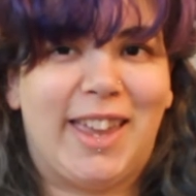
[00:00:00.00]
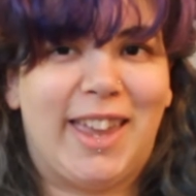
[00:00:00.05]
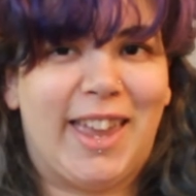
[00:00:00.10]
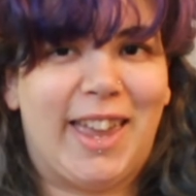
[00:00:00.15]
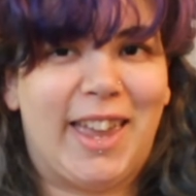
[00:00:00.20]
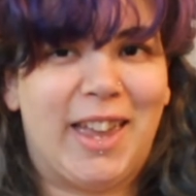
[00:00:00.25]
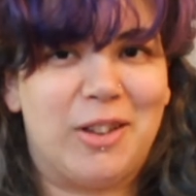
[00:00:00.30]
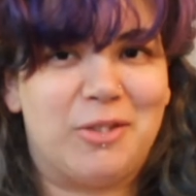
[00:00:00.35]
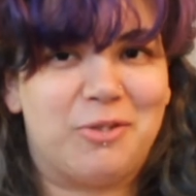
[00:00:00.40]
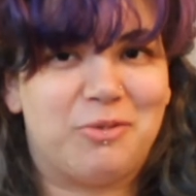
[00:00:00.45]

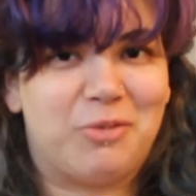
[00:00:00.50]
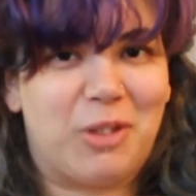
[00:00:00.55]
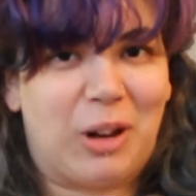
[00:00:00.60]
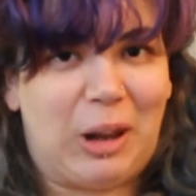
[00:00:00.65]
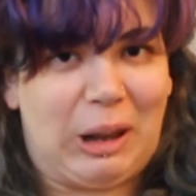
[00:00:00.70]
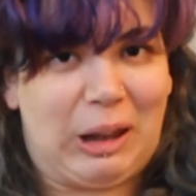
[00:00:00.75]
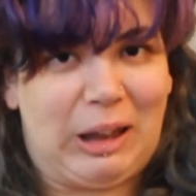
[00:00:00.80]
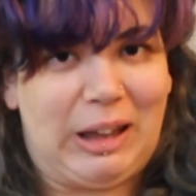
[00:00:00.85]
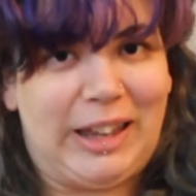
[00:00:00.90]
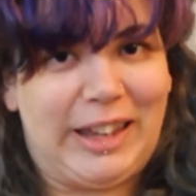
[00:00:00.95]
it
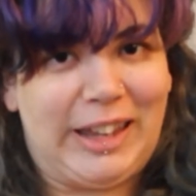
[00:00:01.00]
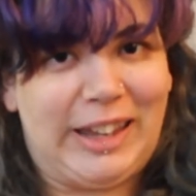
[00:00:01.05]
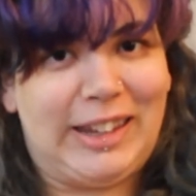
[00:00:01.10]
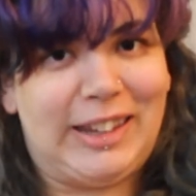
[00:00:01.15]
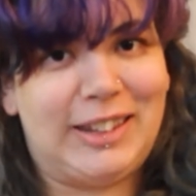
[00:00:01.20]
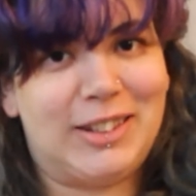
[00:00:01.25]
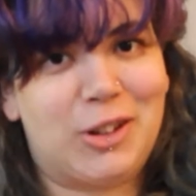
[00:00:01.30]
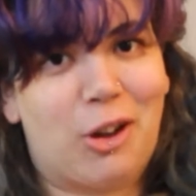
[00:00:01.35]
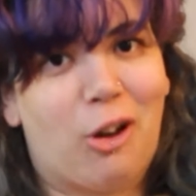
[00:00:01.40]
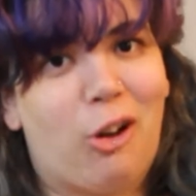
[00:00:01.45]

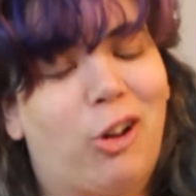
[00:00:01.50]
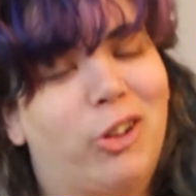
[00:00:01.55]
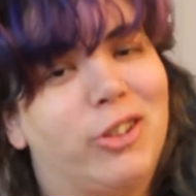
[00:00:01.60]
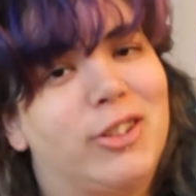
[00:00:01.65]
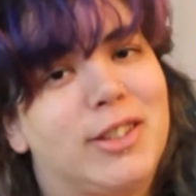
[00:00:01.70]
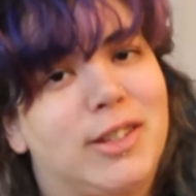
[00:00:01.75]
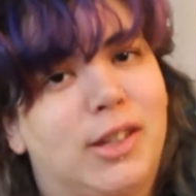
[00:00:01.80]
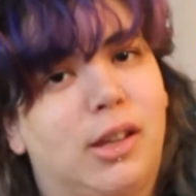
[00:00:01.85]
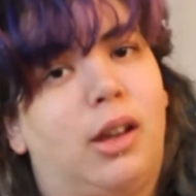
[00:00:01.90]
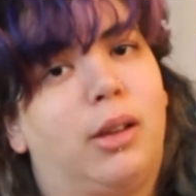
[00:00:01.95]
relied on
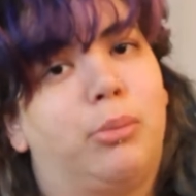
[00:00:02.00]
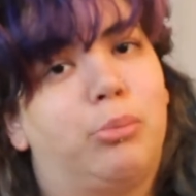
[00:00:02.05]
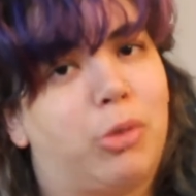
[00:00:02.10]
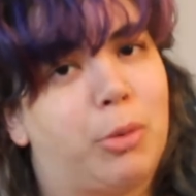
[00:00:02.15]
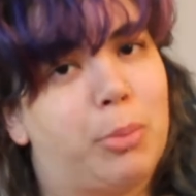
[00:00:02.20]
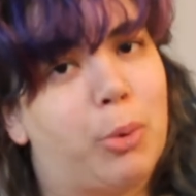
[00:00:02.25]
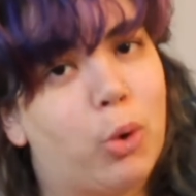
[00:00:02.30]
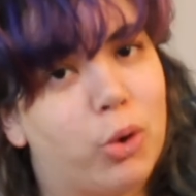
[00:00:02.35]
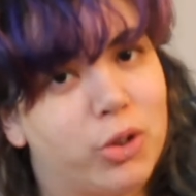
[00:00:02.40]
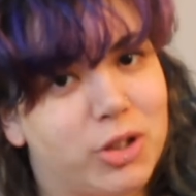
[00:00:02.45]
certain
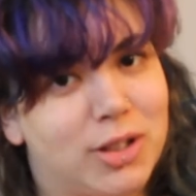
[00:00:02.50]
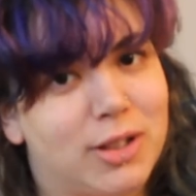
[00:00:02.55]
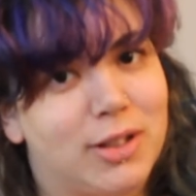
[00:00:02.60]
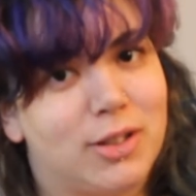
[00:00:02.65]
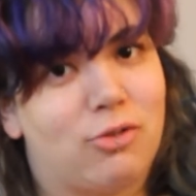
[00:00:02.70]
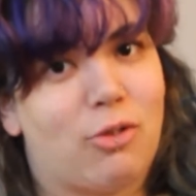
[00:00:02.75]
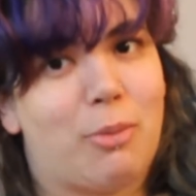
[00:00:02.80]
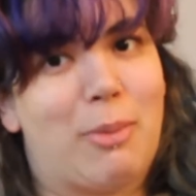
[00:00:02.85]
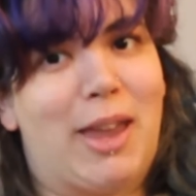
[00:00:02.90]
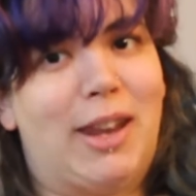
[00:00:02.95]

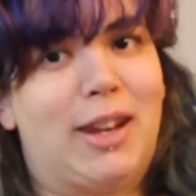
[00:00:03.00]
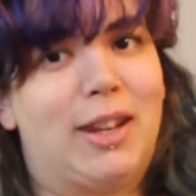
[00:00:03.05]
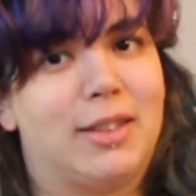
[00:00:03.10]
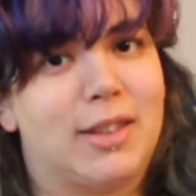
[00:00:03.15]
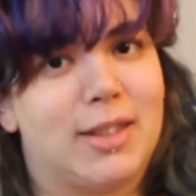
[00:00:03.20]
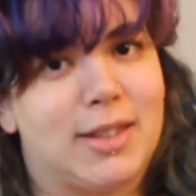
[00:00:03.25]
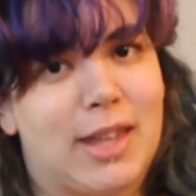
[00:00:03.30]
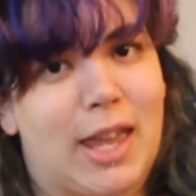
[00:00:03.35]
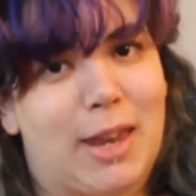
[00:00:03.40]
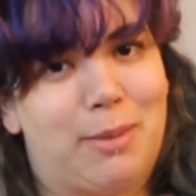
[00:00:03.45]
proportions remaining the
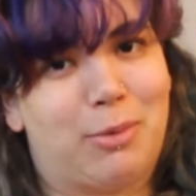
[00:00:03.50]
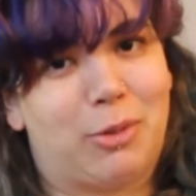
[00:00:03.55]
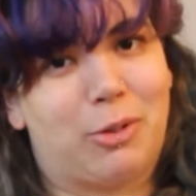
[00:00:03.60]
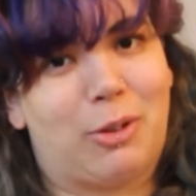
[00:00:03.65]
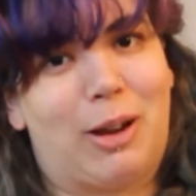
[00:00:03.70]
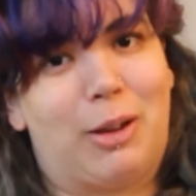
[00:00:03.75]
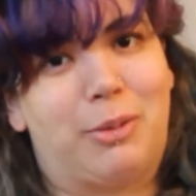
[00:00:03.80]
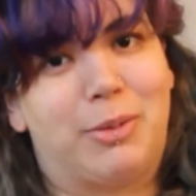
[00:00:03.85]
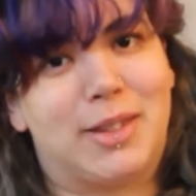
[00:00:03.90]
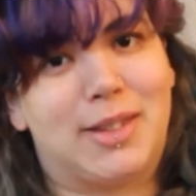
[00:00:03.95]
same
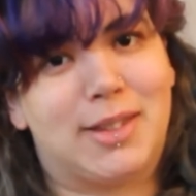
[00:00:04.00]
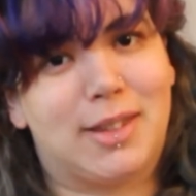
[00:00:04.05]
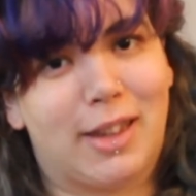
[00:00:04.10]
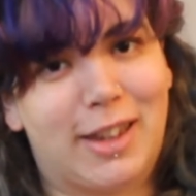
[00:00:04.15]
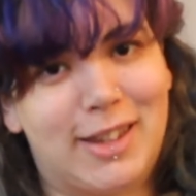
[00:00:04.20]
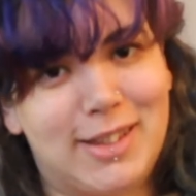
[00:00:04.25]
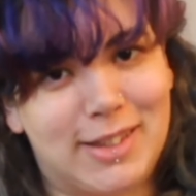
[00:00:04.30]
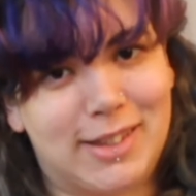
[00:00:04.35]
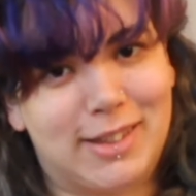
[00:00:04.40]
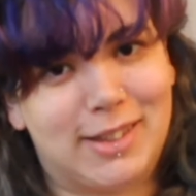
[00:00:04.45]
throughout the
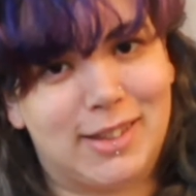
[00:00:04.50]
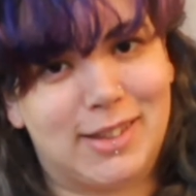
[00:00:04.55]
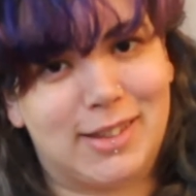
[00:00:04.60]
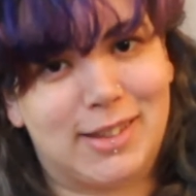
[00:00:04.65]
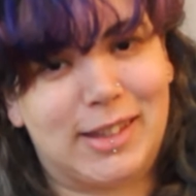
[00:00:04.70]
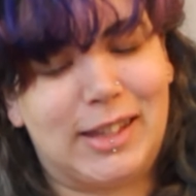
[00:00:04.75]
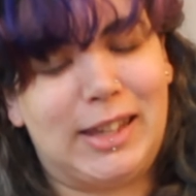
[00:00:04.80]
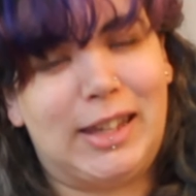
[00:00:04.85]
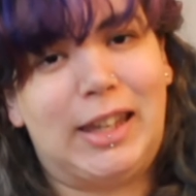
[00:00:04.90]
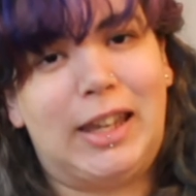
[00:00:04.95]
sizes,
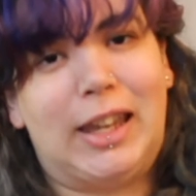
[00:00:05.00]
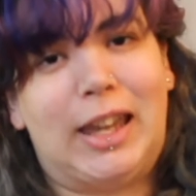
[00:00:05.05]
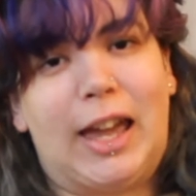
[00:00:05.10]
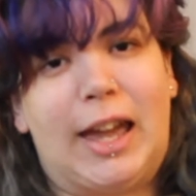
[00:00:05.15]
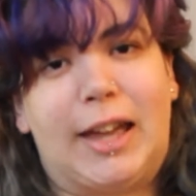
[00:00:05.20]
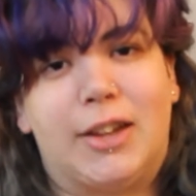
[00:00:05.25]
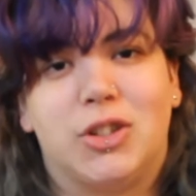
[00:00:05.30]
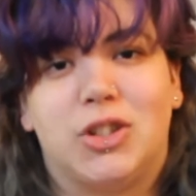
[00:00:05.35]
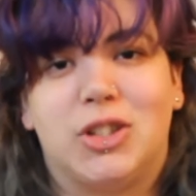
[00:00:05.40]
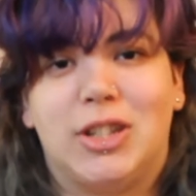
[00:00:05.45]

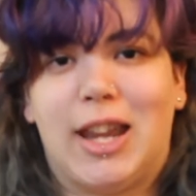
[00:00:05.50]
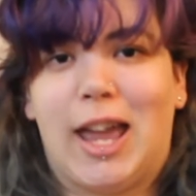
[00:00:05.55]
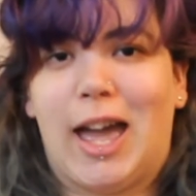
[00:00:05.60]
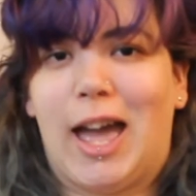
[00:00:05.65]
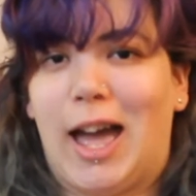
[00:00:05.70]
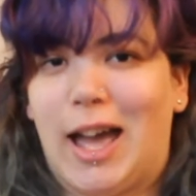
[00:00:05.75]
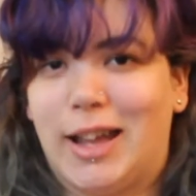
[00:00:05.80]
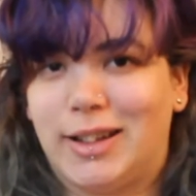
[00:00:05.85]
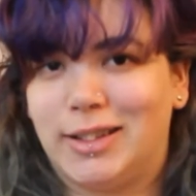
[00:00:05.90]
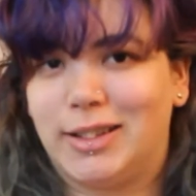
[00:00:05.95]
and she
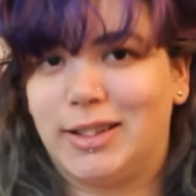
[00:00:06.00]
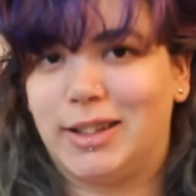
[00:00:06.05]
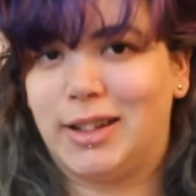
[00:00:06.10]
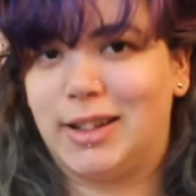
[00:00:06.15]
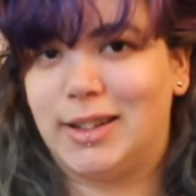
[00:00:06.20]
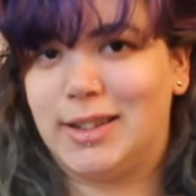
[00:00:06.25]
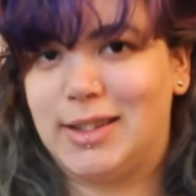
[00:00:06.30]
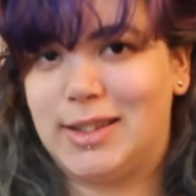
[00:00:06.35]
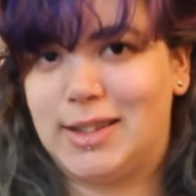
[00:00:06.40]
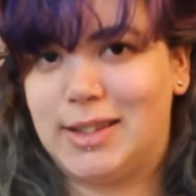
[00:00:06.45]
hadn't
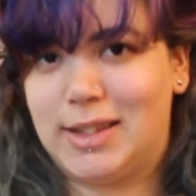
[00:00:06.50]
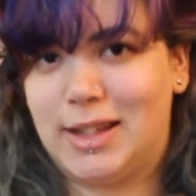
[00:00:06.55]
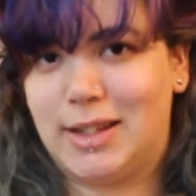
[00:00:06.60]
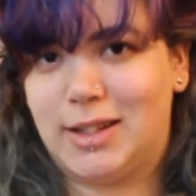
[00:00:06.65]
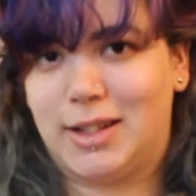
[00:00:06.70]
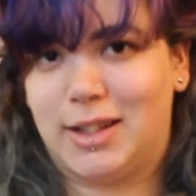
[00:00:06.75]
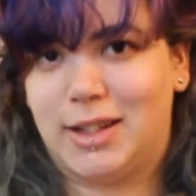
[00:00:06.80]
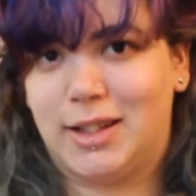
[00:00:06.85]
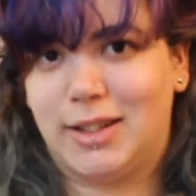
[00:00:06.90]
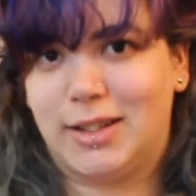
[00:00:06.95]

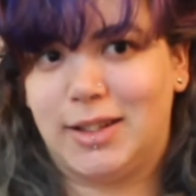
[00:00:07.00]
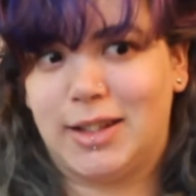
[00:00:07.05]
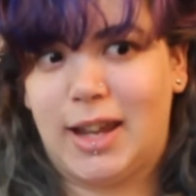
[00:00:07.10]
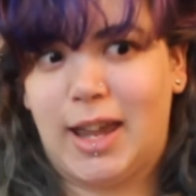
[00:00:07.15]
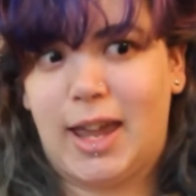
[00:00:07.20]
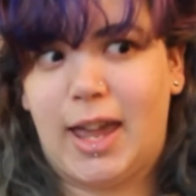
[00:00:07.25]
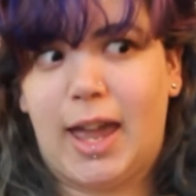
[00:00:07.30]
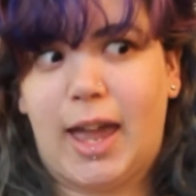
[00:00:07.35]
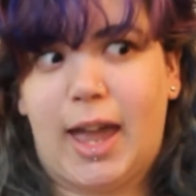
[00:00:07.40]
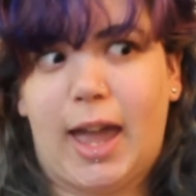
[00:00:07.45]
considered
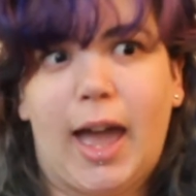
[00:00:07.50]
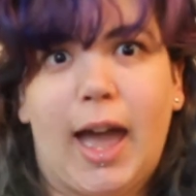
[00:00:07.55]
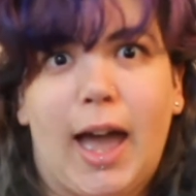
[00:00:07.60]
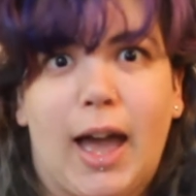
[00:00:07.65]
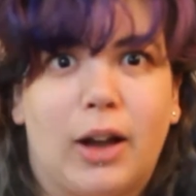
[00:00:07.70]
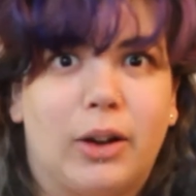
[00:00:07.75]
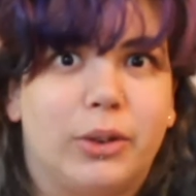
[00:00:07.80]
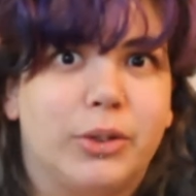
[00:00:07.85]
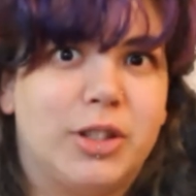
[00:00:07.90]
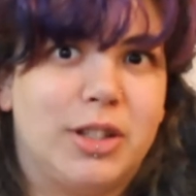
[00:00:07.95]

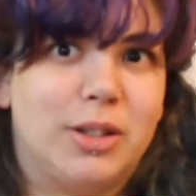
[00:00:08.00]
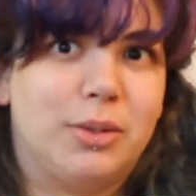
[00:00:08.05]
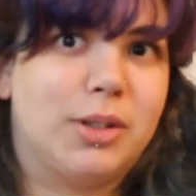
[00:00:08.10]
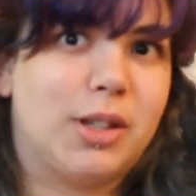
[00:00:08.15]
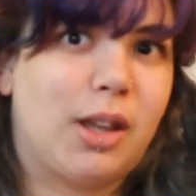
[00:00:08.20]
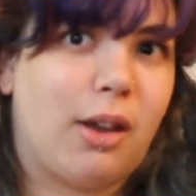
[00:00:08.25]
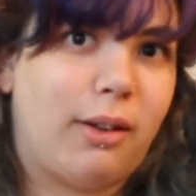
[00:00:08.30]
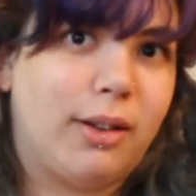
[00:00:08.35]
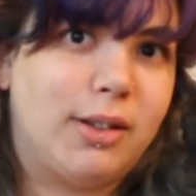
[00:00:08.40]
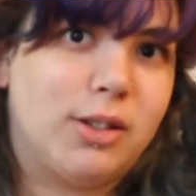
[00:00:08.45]
how she was
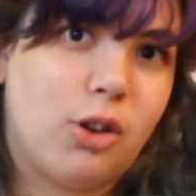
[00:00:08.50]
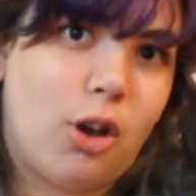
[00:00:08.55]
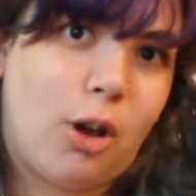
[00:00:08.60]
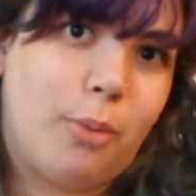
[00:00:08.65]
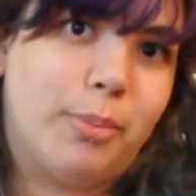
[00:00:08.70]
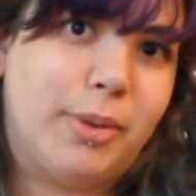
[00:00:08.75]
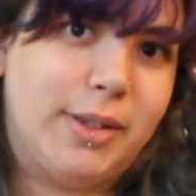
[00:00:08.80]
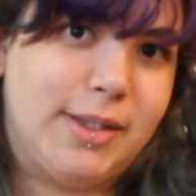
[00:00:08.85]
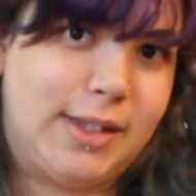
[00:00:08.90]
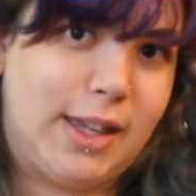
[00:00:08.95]
going to
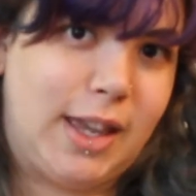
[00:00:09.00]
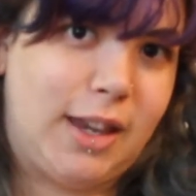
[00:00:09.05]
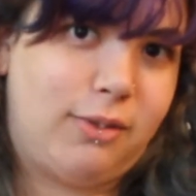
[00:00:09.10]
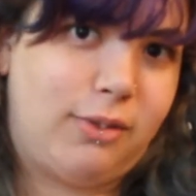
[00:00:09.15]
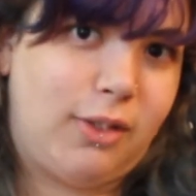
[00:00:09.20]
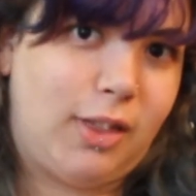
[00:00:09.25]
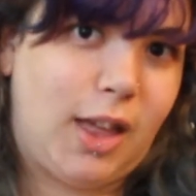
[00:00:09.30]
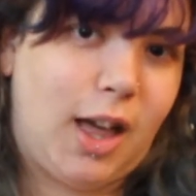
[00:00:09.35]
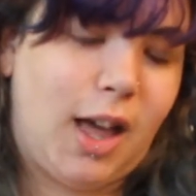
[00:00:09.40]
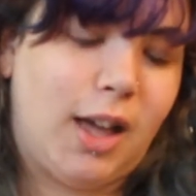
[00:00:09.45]
compensate
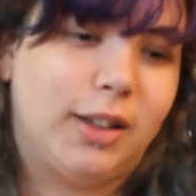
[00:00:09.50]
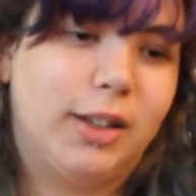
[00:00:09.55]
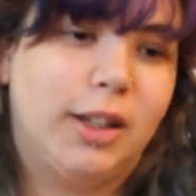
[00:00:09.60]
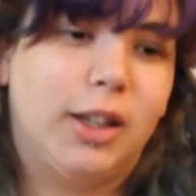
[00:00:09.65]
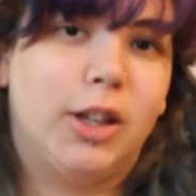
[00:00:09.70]
for that.